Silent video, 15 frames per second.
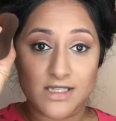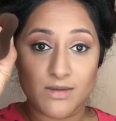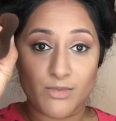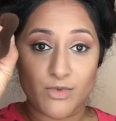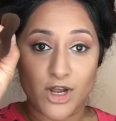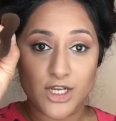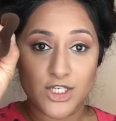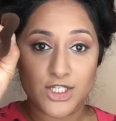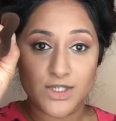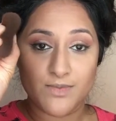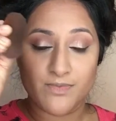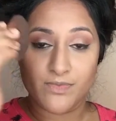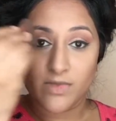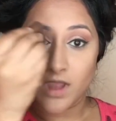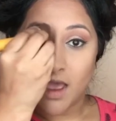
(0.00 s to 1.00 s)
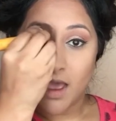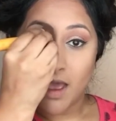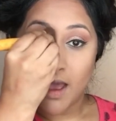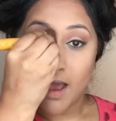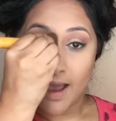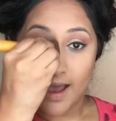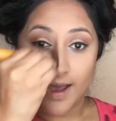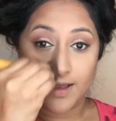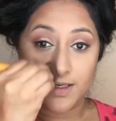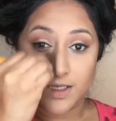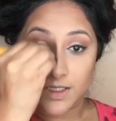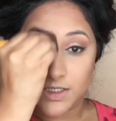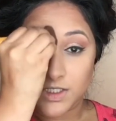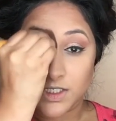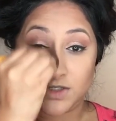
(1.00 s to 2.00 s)
the brush and
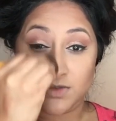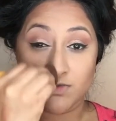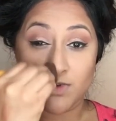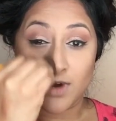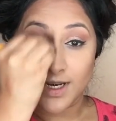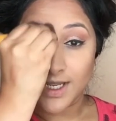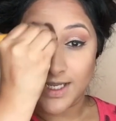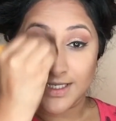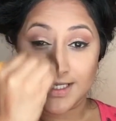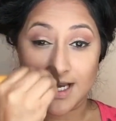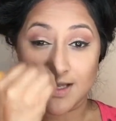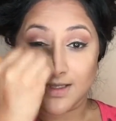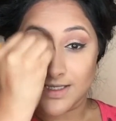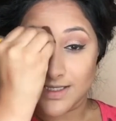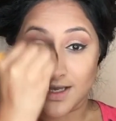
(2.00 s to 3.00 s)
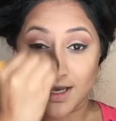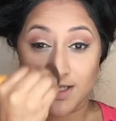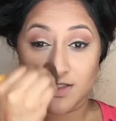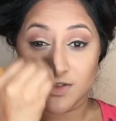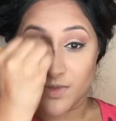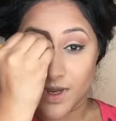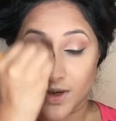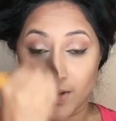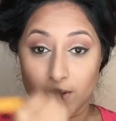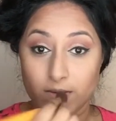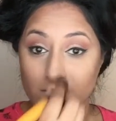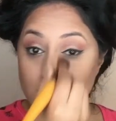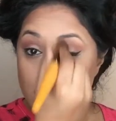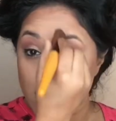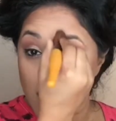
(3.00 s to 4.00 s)
just run it down the sides of my
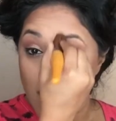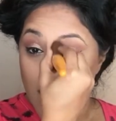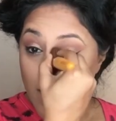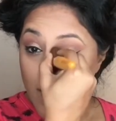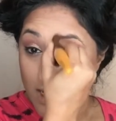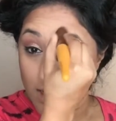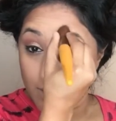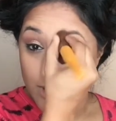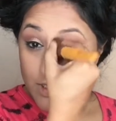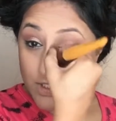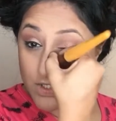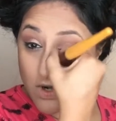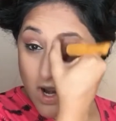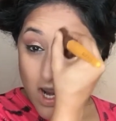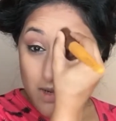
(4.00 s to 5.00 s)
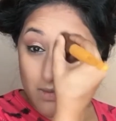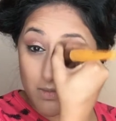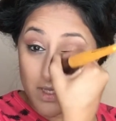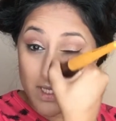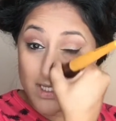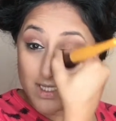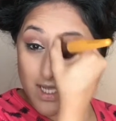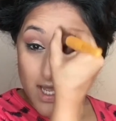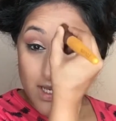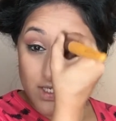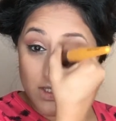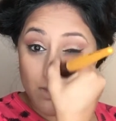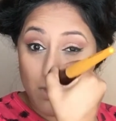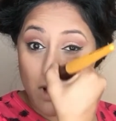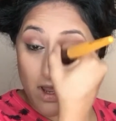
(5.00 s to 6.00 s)
nose, and I'm going to try and meet it
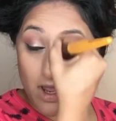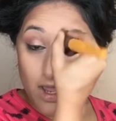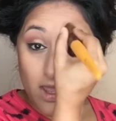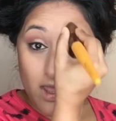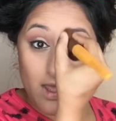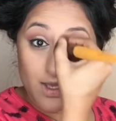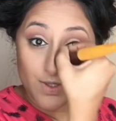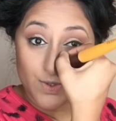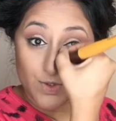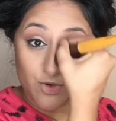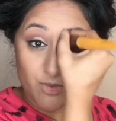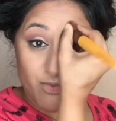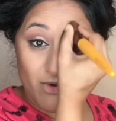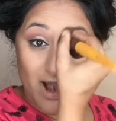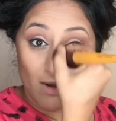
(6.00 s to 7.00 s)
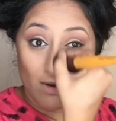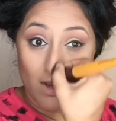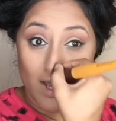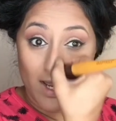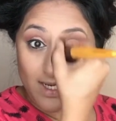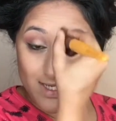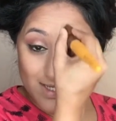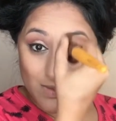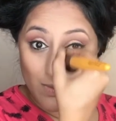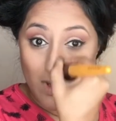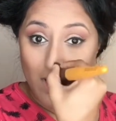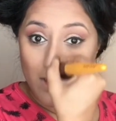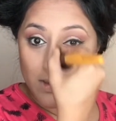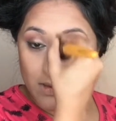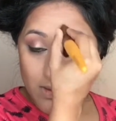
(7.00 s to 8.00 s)
into my sort of brow line as
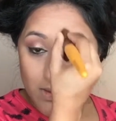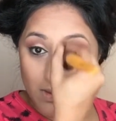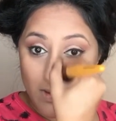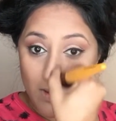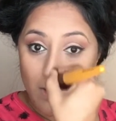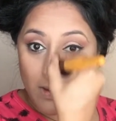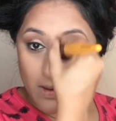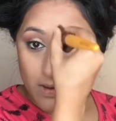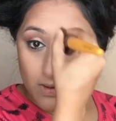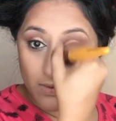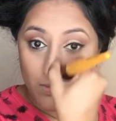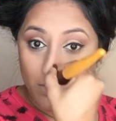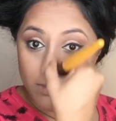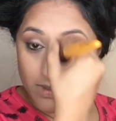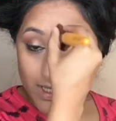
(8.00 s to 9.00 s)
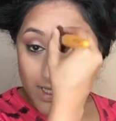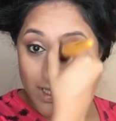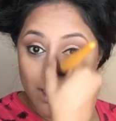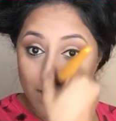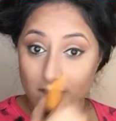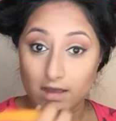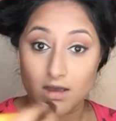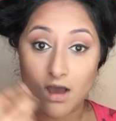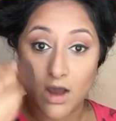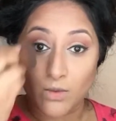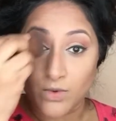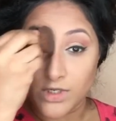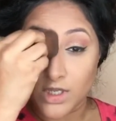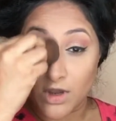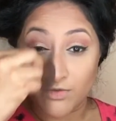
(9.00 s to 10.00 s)
well. Normally I
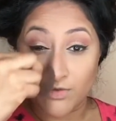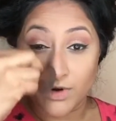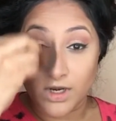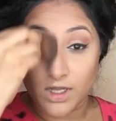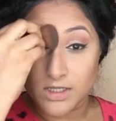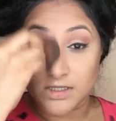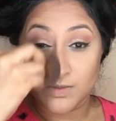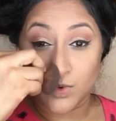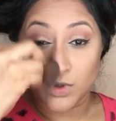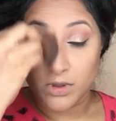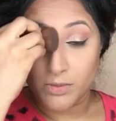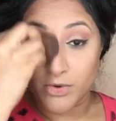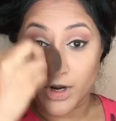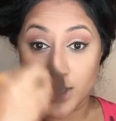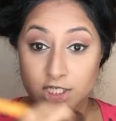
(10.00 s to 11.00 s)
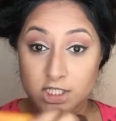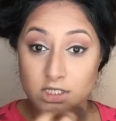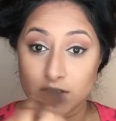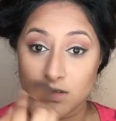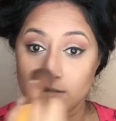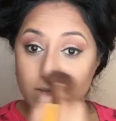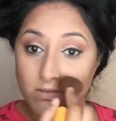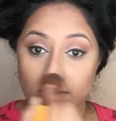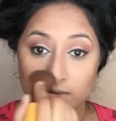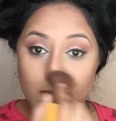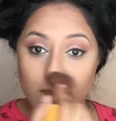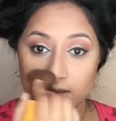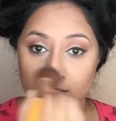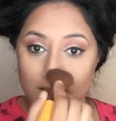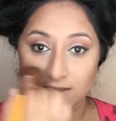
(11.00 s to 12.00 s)
would go for another smaller brush
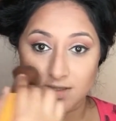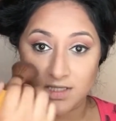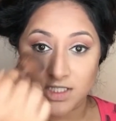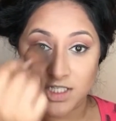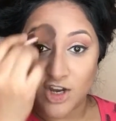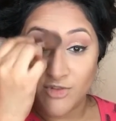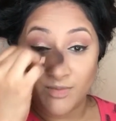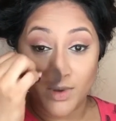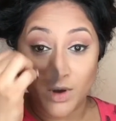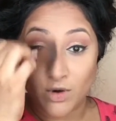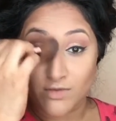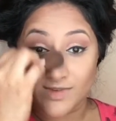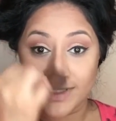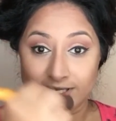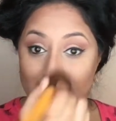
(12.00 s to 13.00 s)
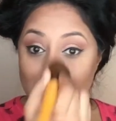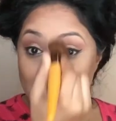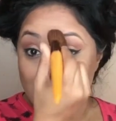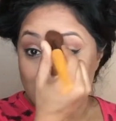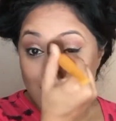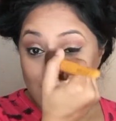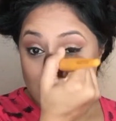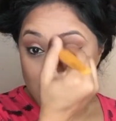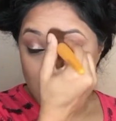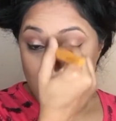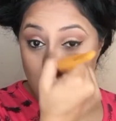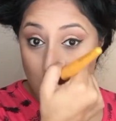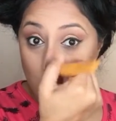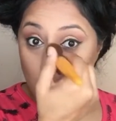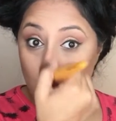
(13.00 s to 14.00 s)
and stuff, but obviously that takes
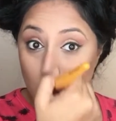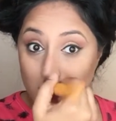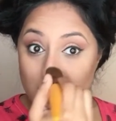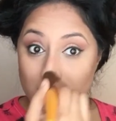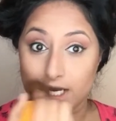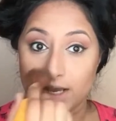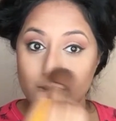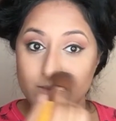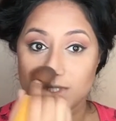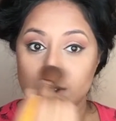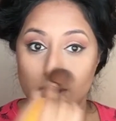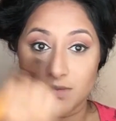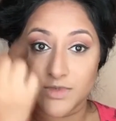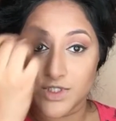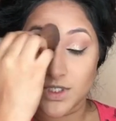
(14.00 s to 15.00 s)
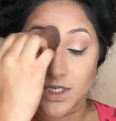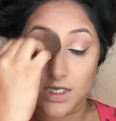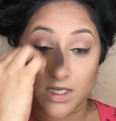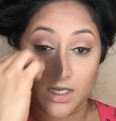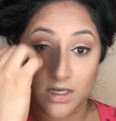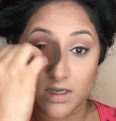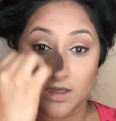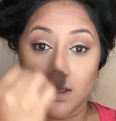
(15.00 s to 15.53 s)
longer time, so I'm just going to